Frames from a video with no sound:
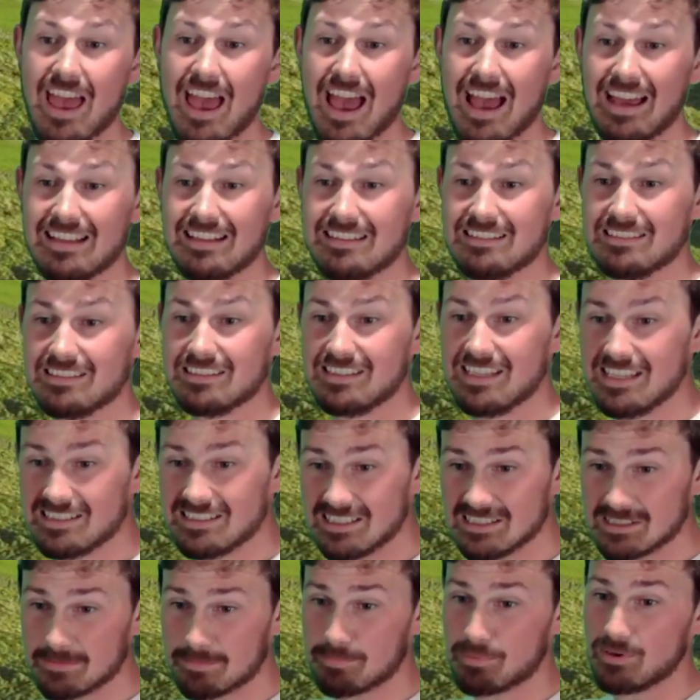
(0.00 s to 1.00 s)
And
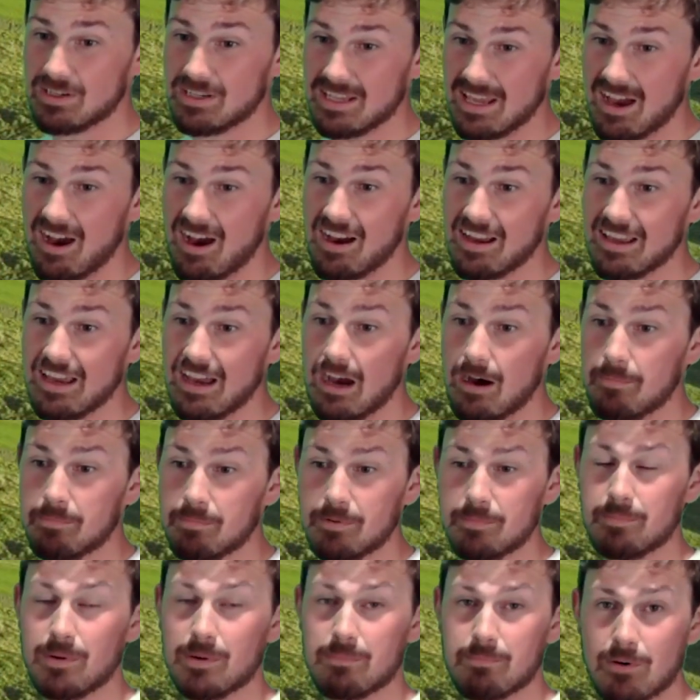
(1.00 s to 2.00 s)
this is a pretty high up,
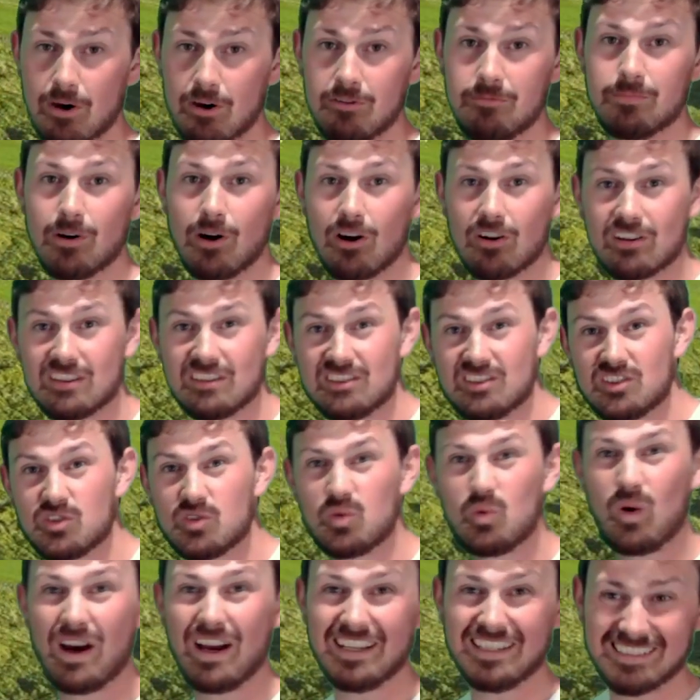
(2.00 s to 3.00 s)
but Bow Broch is
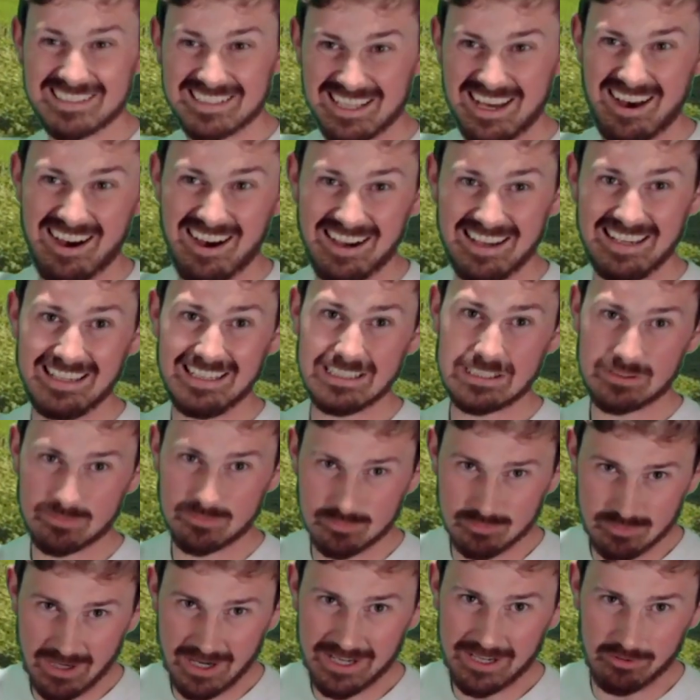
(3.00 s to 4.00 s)
twice the height. It's
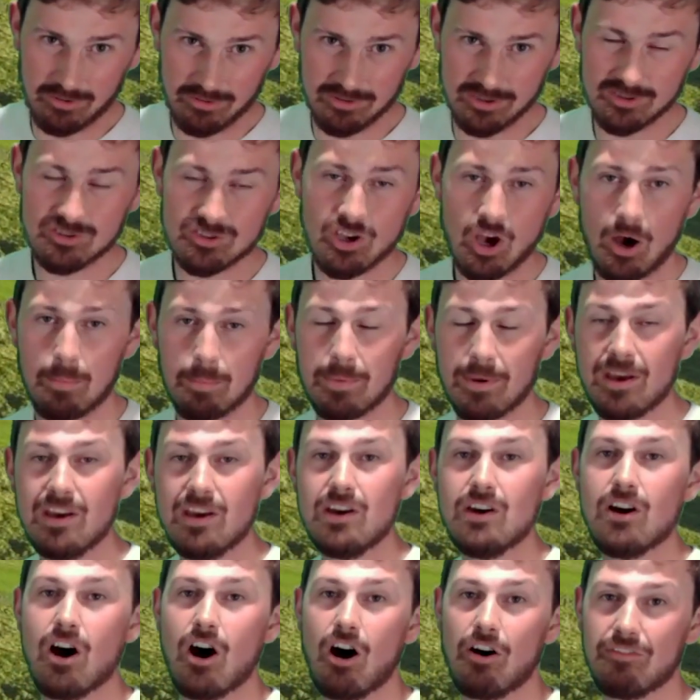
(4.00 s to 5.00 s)
right on the top
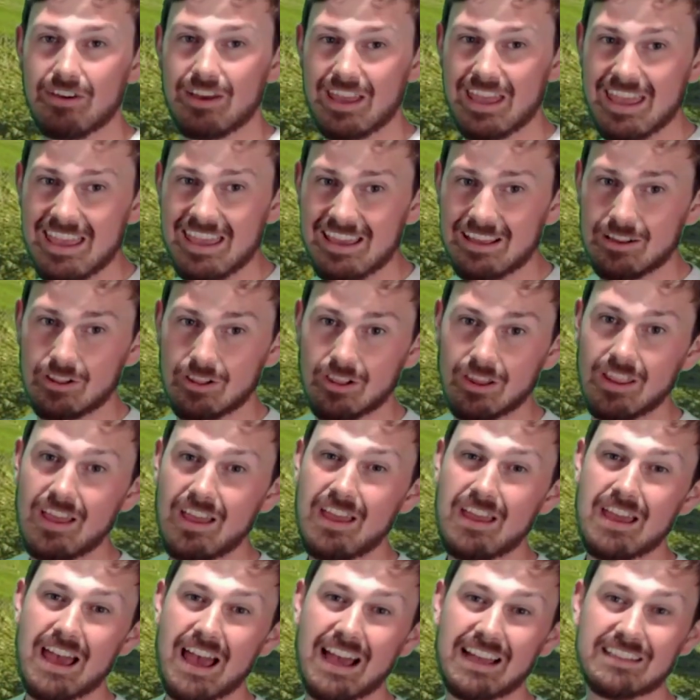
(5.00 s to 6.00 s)
of a hill,
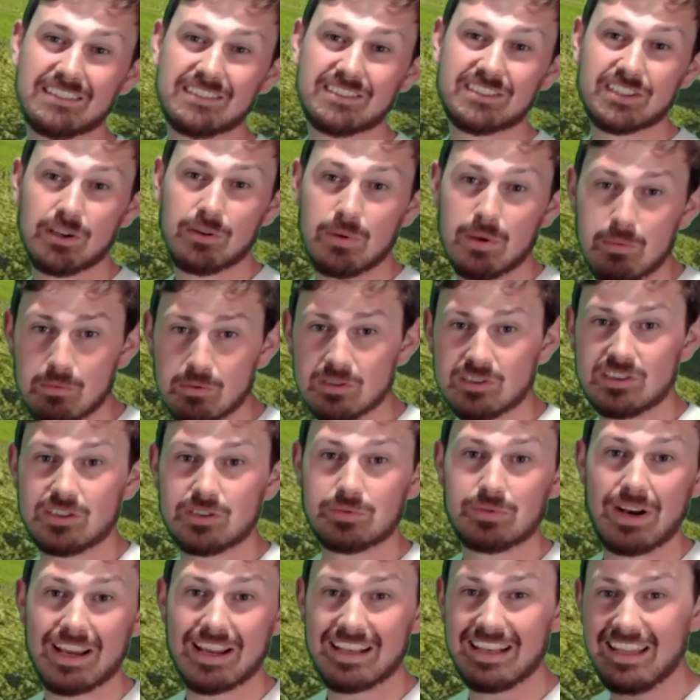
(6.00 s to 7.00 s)
and so it was
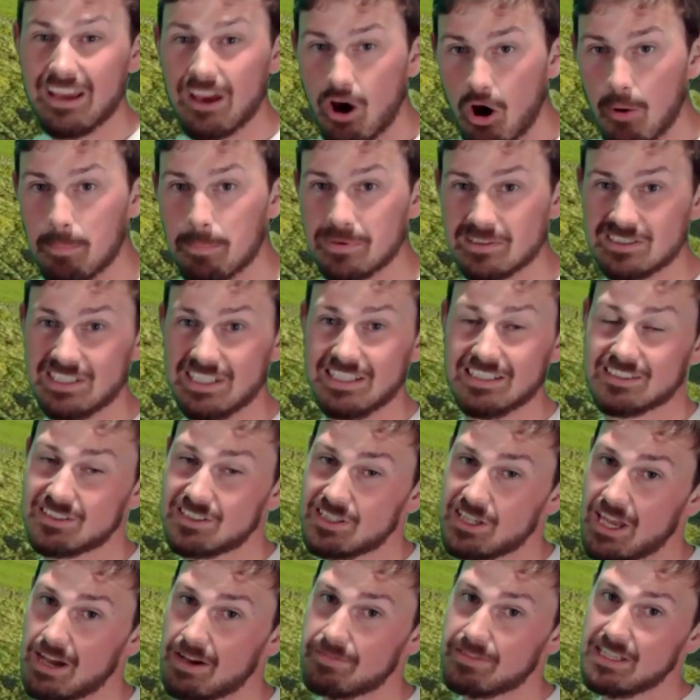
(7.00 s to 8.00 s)
directly opposite.
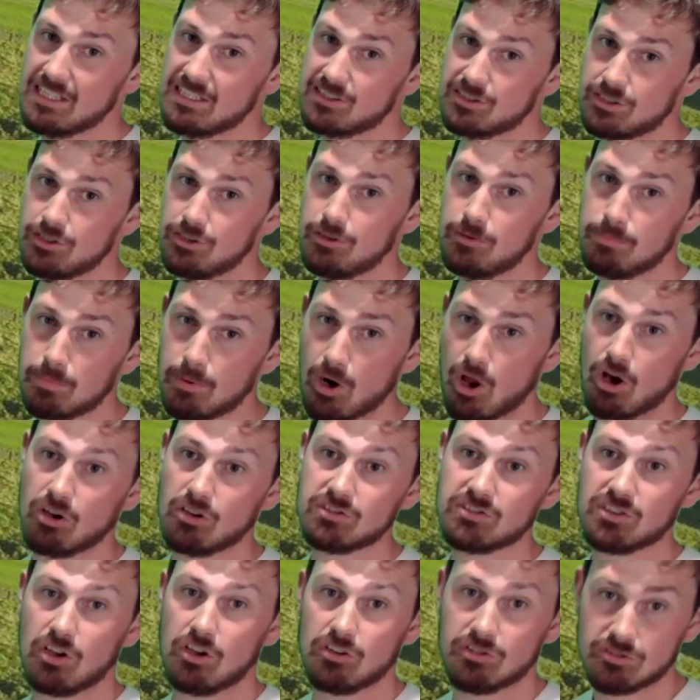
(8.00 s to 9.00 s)
So you have these 2
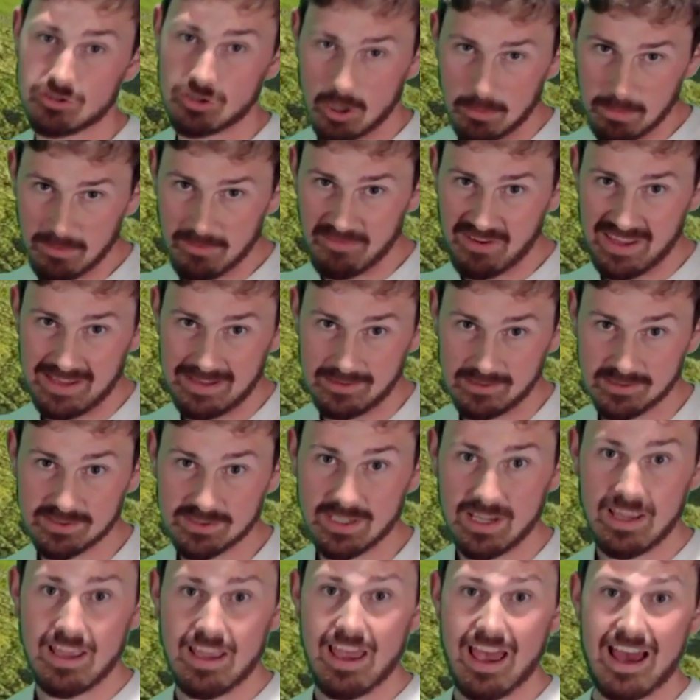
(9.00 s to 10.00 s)
brochs on top of
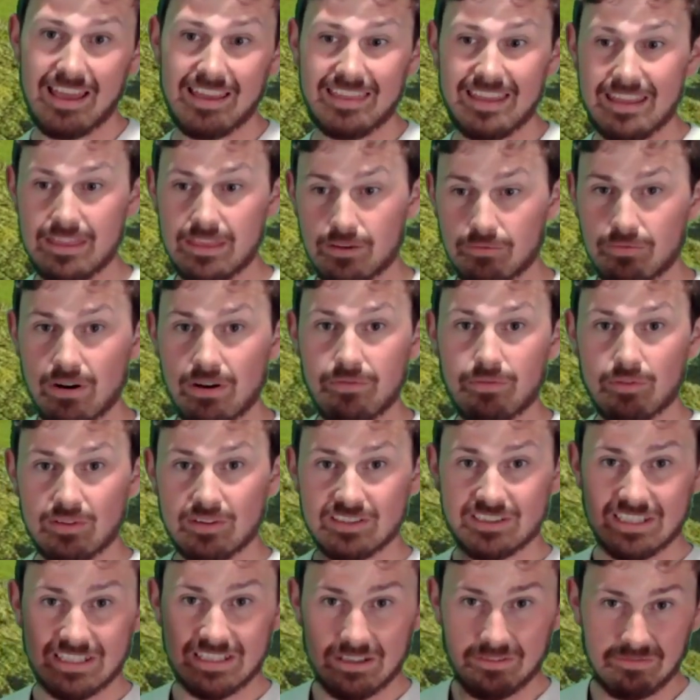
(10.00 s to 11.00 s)
hills, and then the river
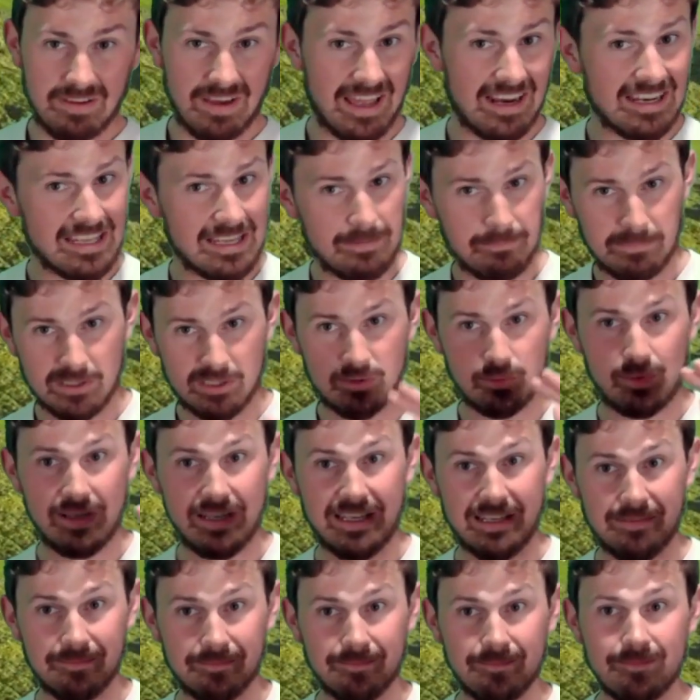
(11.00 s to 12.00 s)
is in the valley in
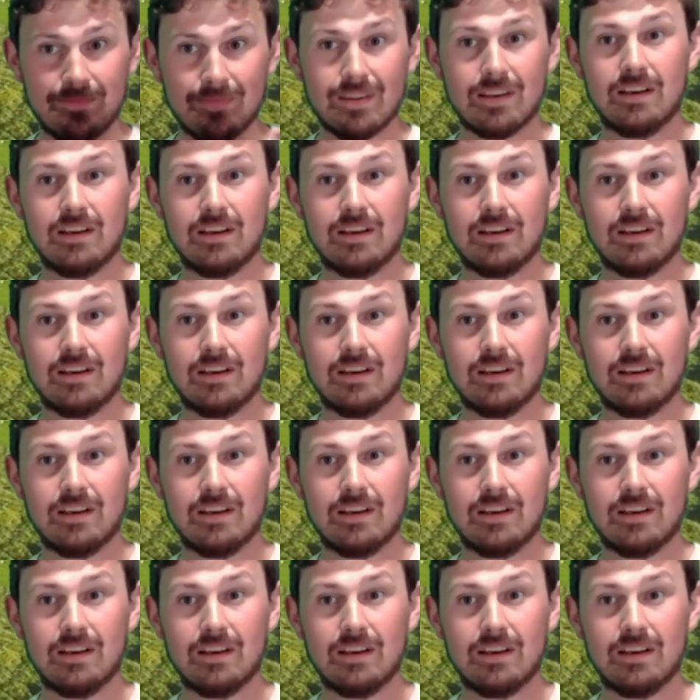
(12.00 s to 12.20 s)
between.